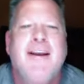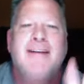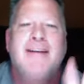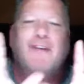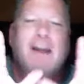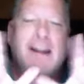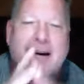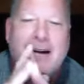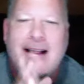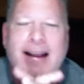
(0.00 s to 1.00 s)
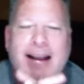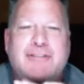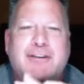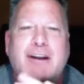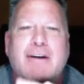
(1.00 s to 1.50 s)
it's funny here is
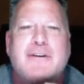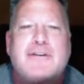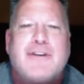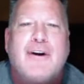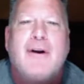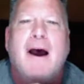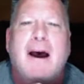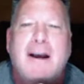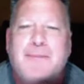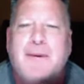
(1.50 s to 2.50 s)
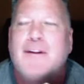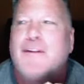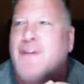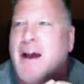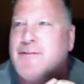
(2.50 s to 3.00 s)
she introduced her husband to the
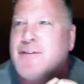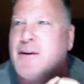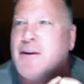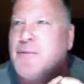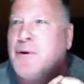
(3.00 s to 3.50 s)
five second rule,